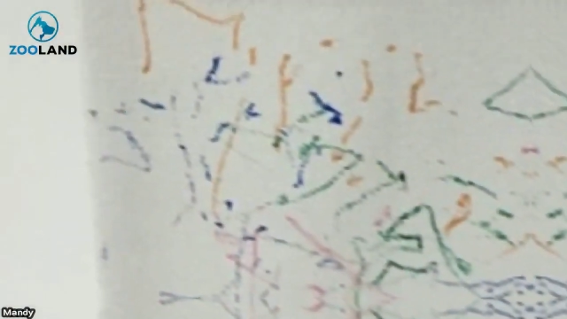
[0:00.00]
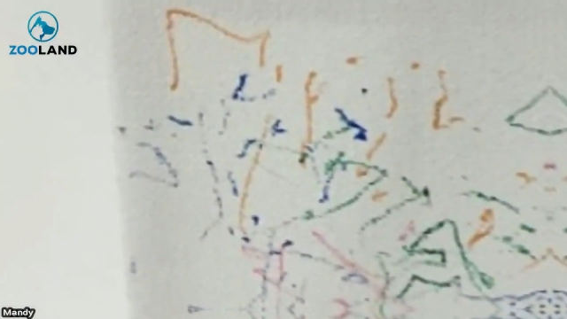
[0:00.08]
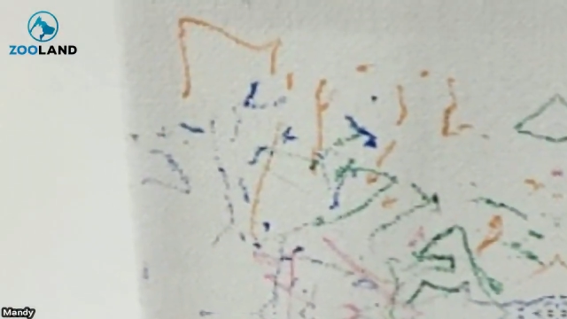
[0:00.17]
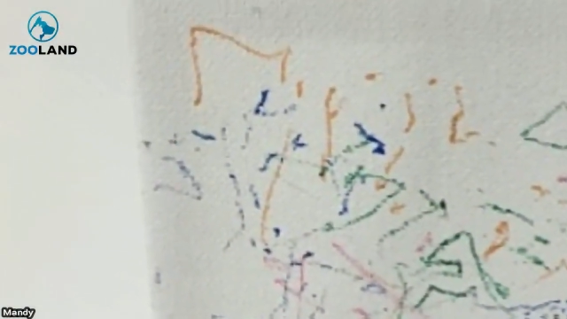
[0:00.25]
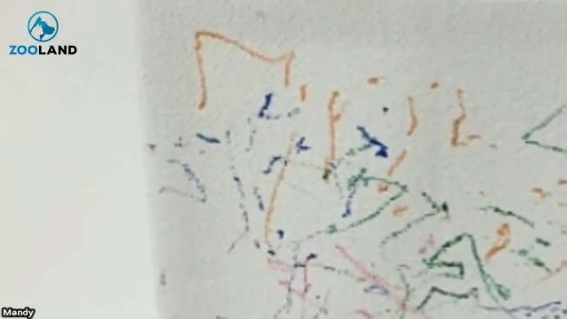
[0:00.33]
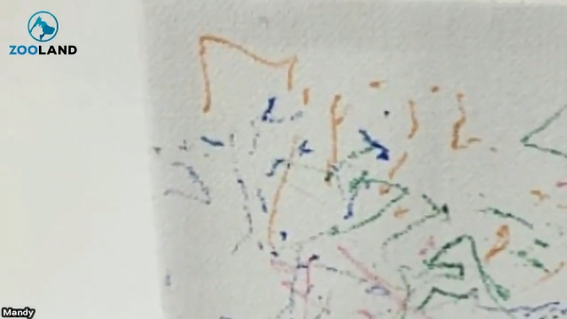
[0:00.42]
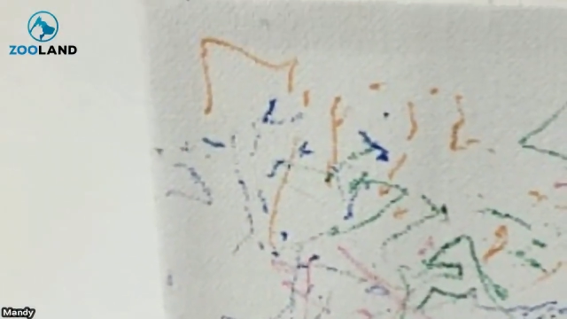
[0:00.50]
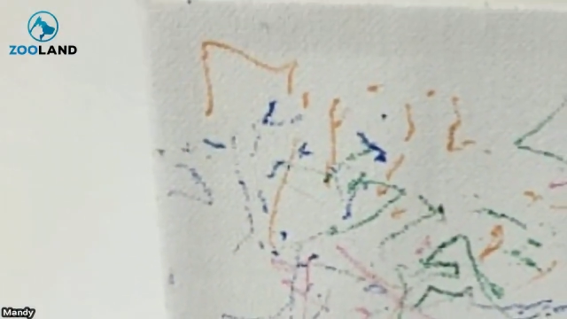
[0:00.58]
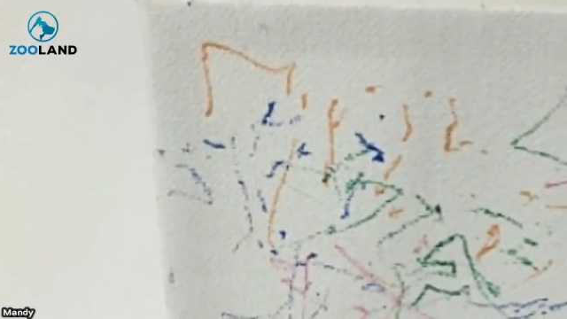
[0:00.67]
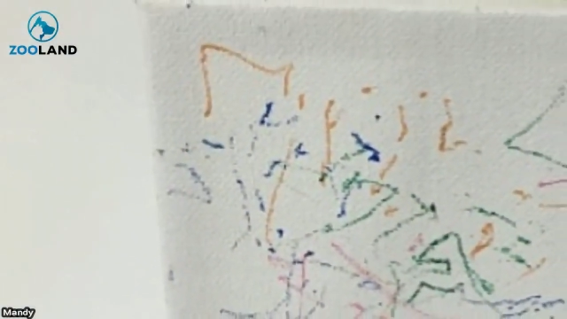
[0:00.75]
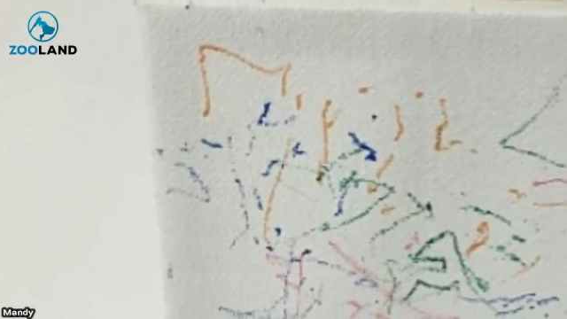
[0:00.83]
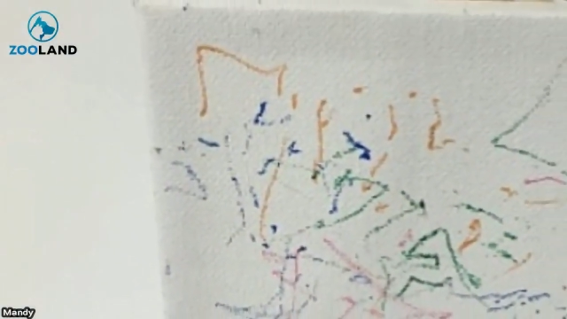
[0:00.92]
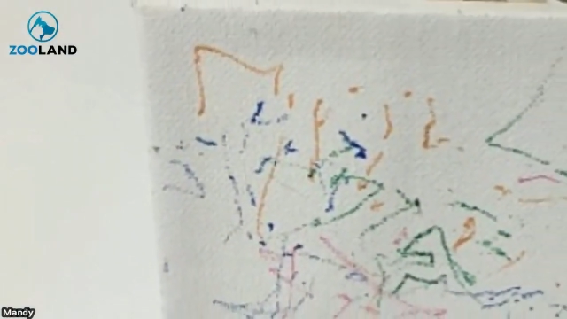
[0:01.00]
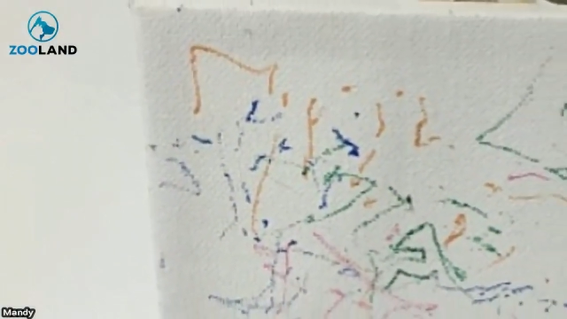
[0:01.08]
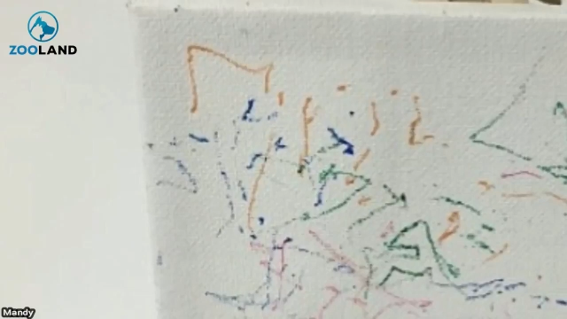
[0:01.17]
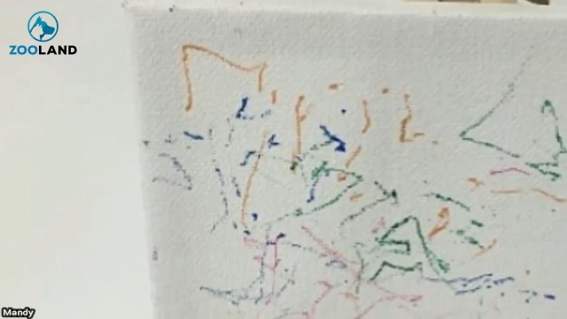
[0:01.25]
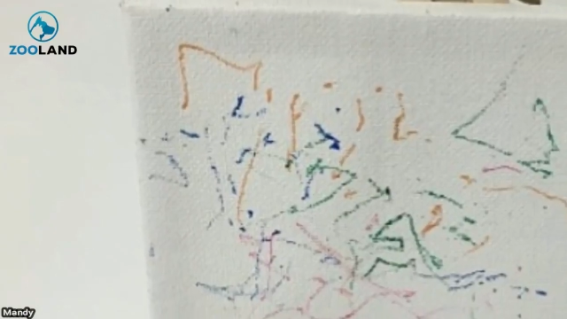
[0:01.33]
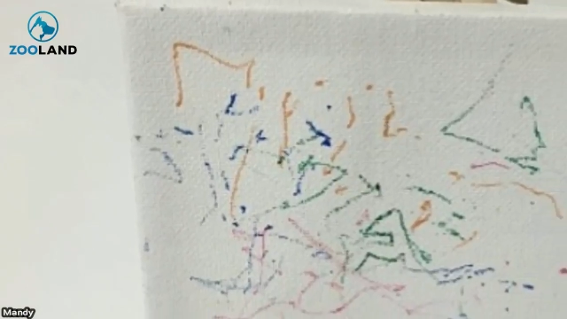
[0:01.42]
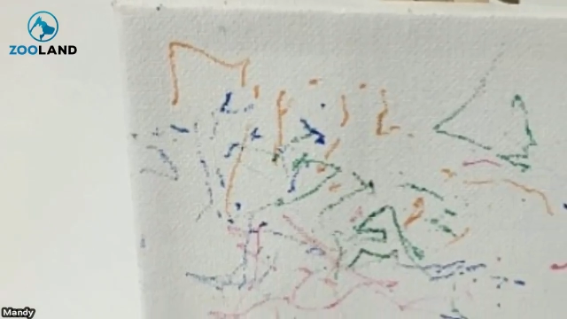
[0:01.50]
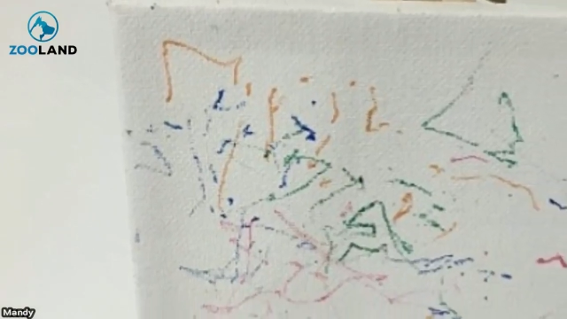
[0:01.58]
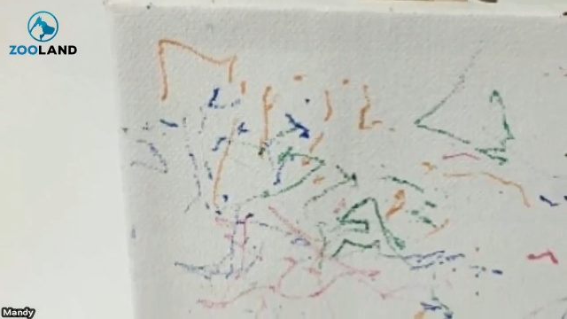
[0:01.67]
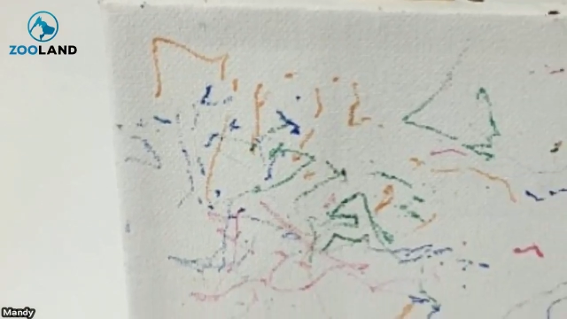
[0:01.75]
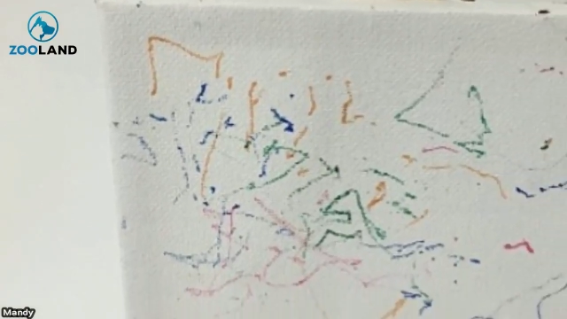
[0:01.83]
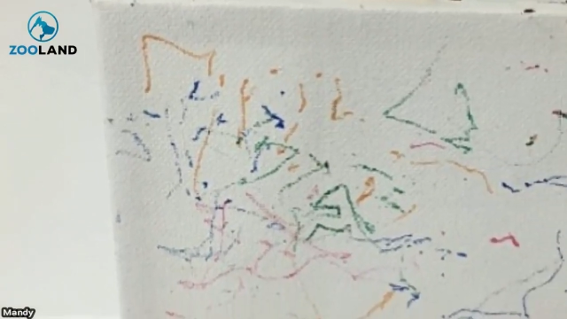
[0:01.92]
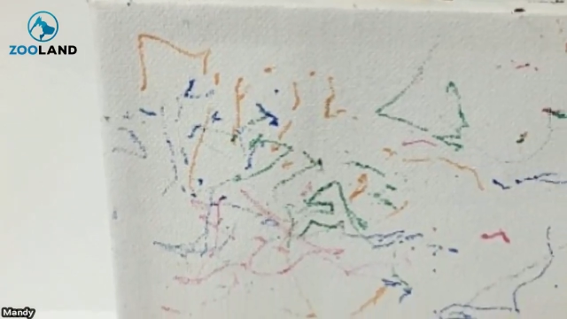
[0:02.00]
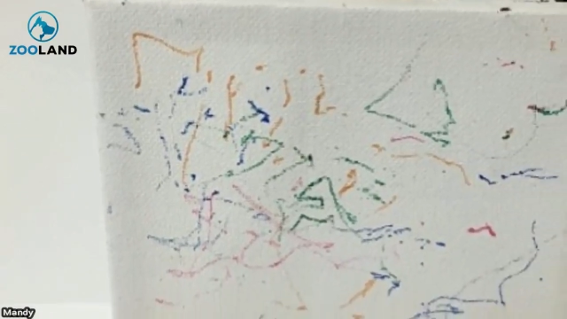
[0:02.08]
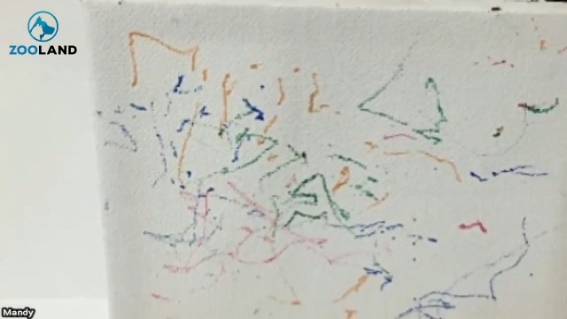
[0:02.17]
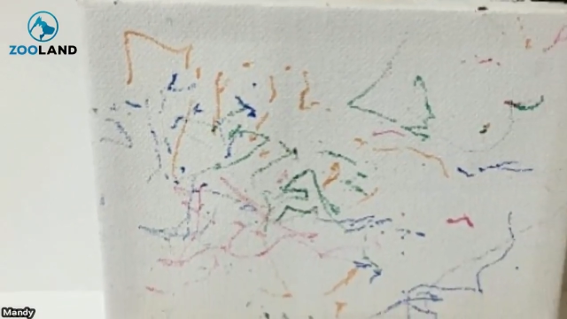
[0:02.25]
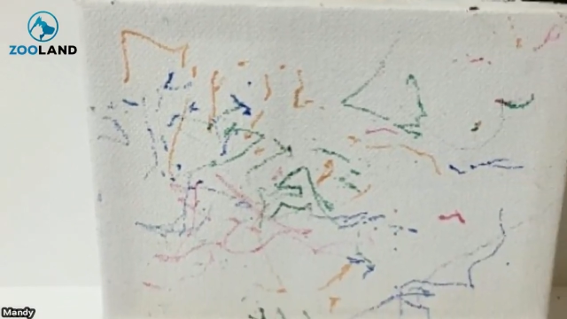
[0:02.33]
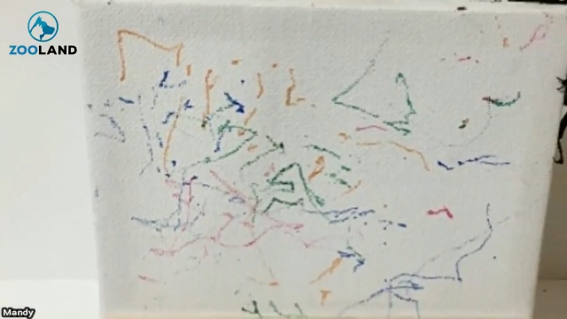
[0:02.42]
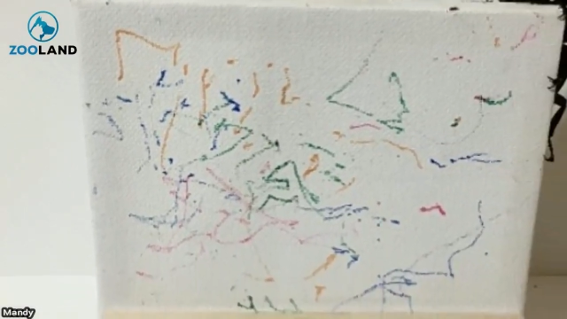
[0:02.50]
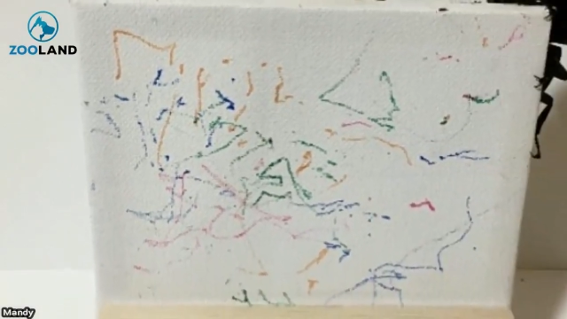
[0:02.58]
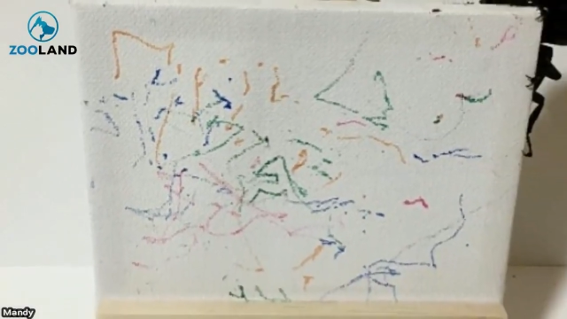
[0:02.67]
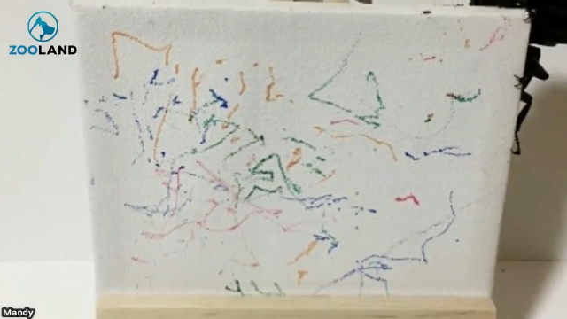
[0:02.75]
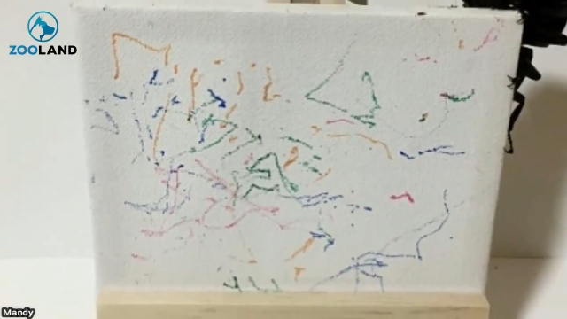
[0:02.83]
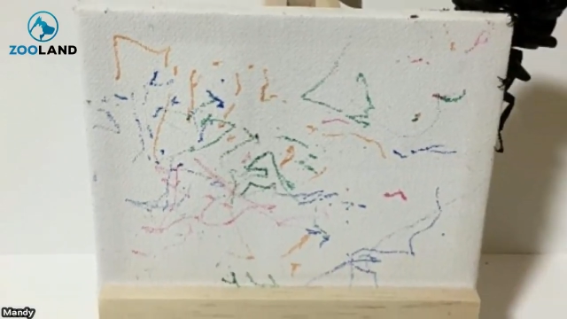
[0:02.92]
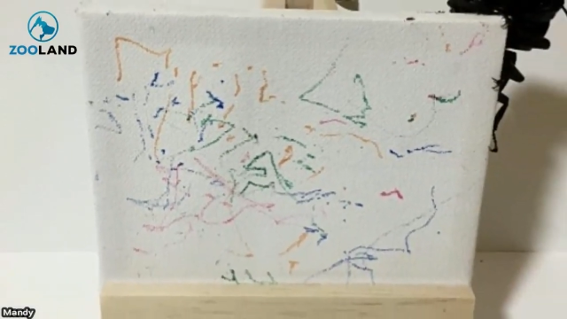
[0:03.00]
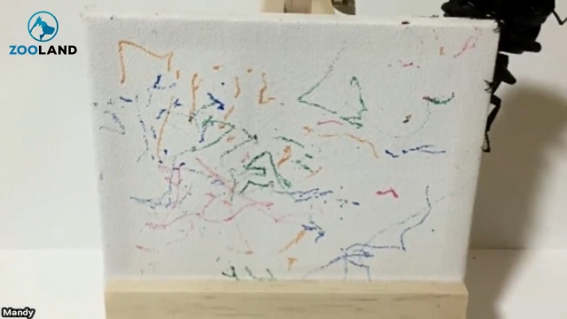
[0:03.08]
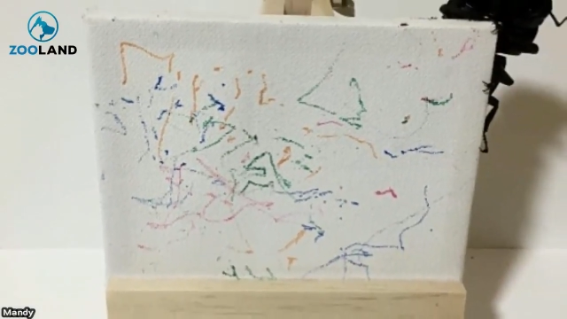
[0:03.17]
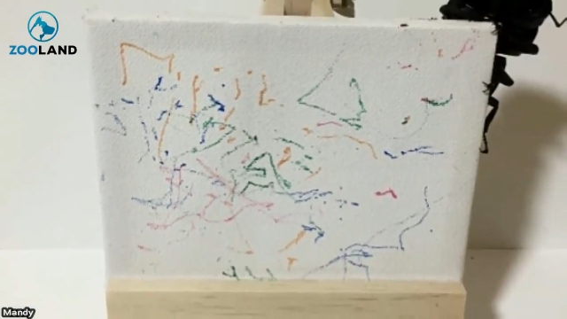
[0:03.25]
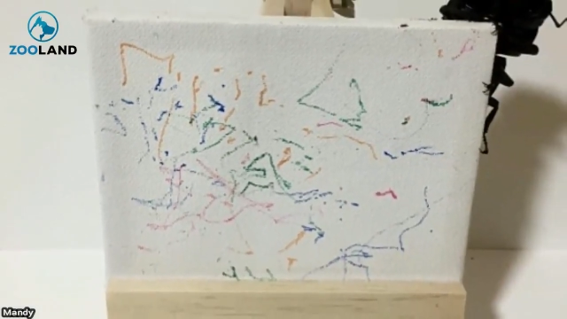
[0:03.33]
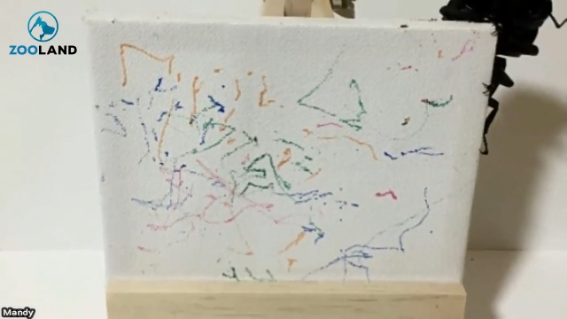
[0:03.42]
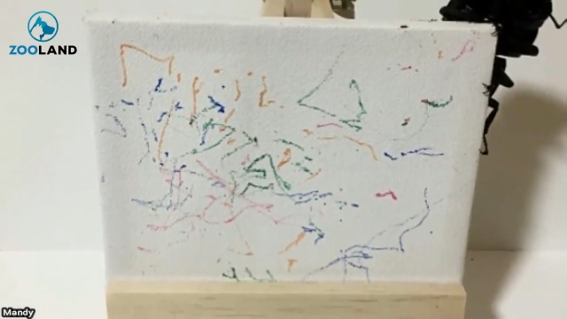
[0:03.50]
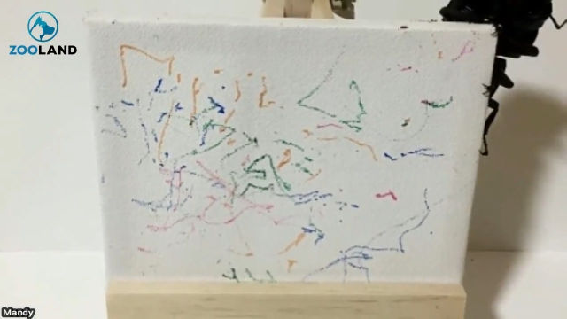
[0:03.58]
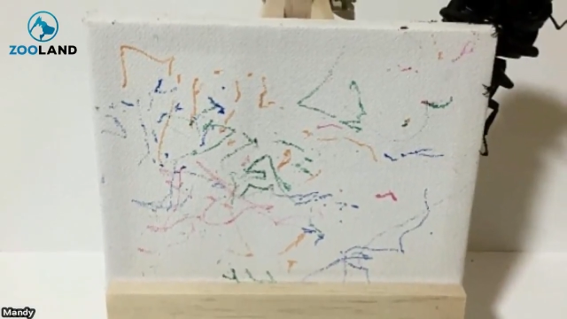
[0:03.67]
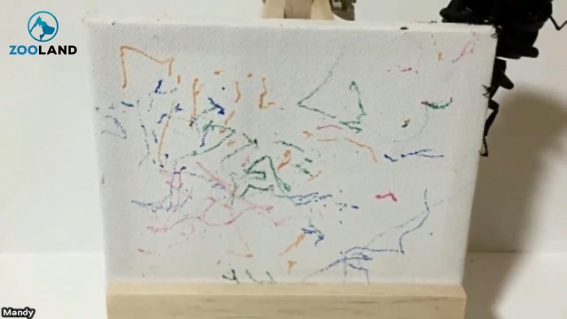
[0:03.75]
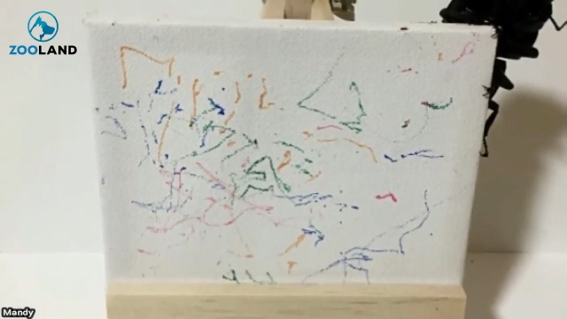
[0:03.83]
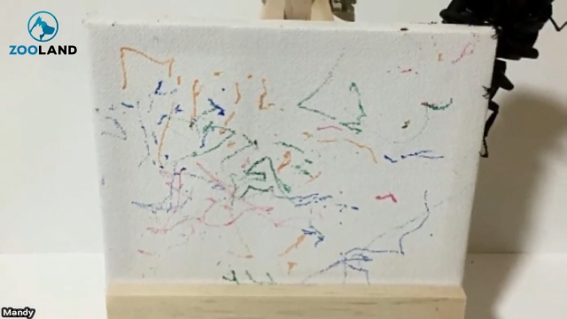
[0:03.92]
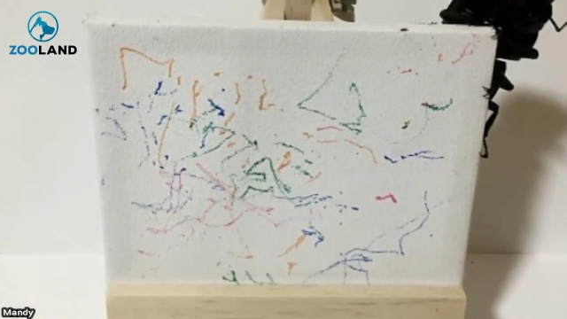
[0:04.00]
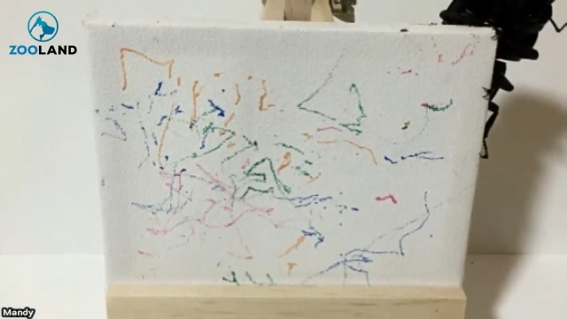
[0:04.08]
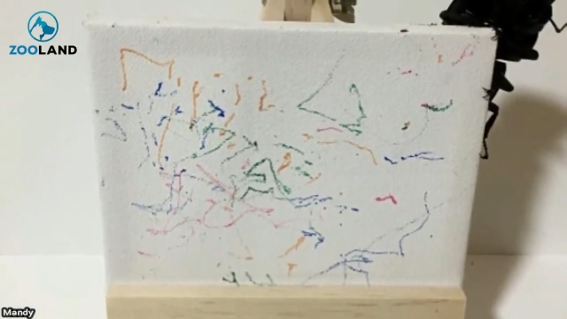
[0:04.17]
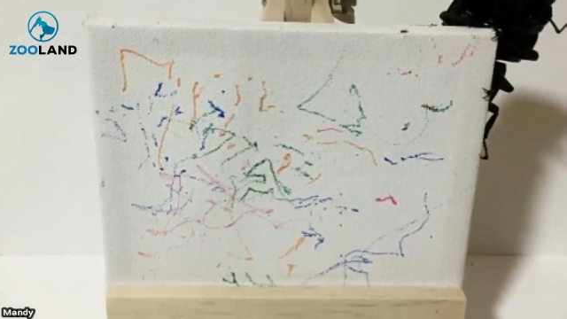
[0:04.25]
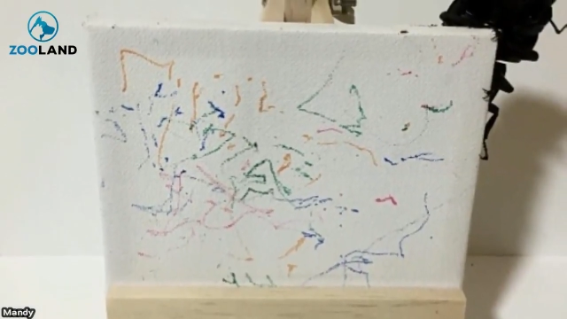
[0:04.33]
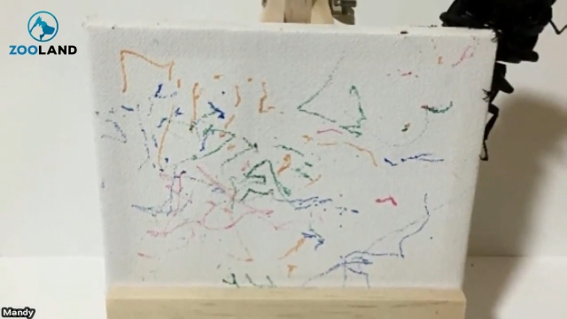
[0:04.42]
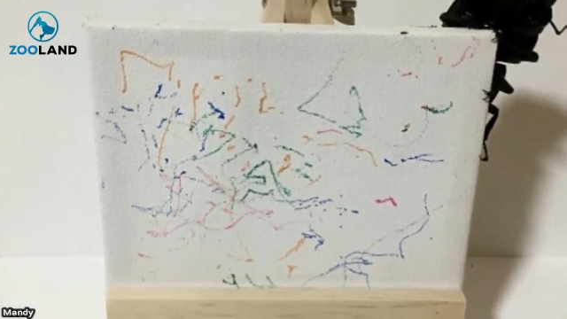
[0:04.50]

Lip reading: (no speaker visible)